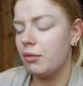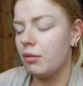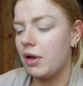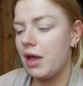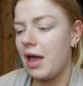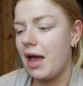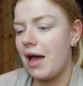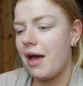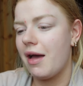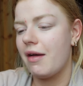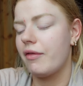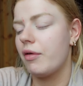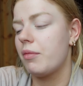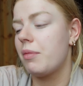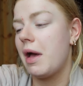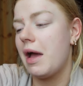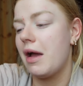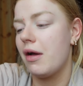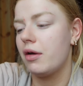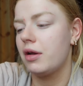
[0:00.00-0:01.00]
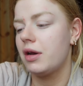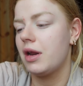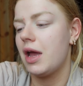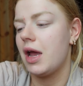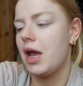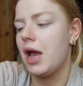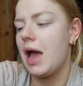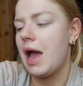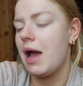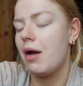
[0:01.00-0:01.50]
We have about an
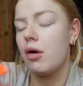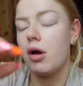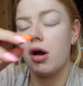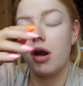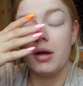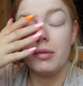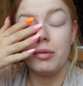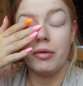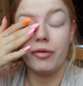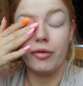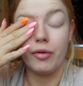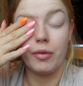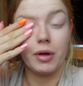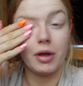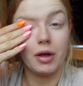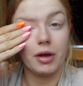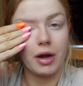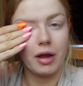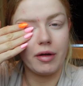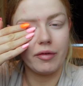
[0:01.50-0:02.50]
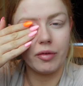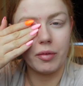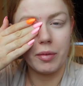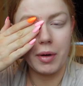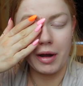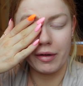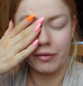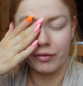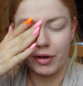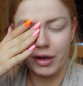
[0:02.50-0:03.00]
hour before we go down for
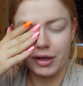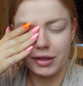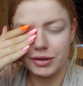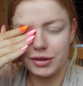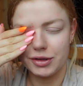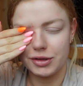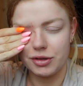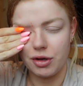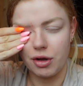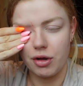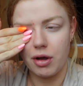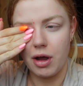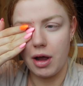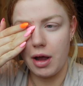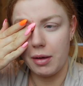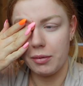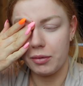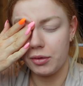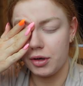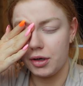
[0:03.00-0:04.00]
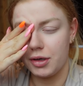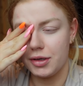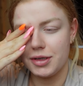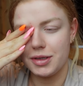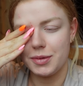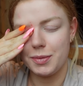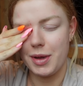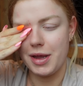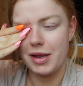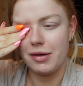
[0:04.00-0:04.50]
breakfast, so I'm going to
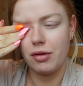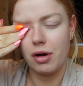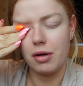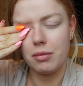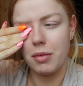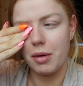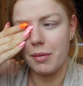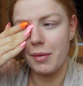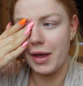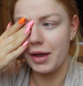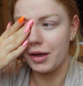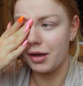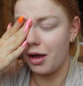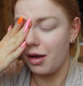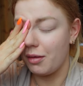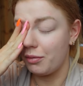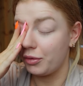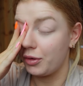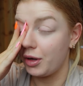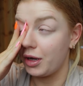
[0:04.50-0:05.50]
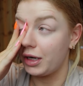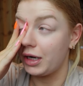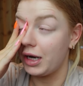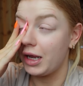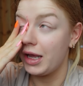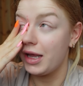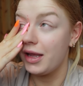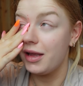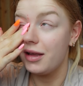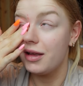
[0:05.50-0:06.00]
speed run my makeup
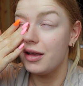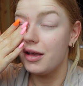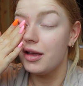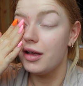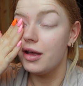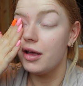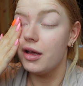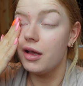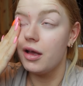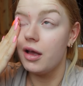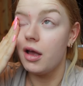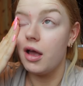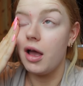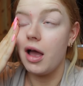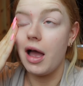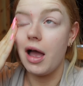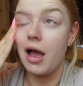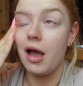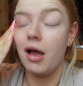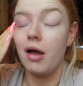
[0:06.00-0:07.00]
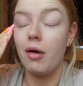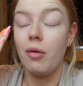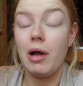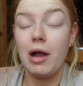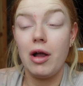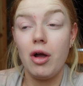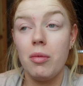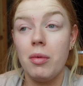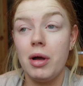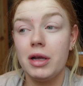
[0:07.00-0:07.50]
quickly, uh,
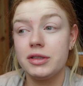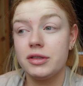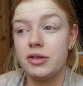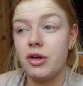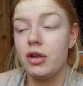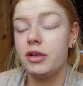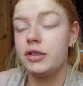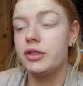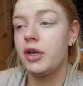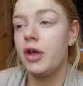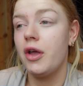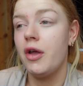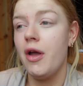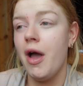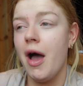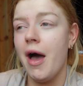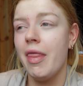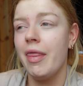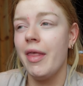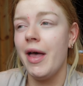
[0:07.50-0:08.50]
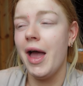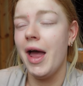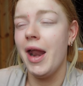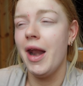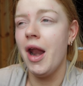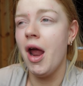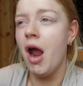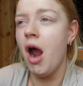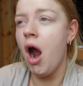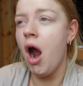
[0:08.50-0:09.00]
whack on my snowsuit, and then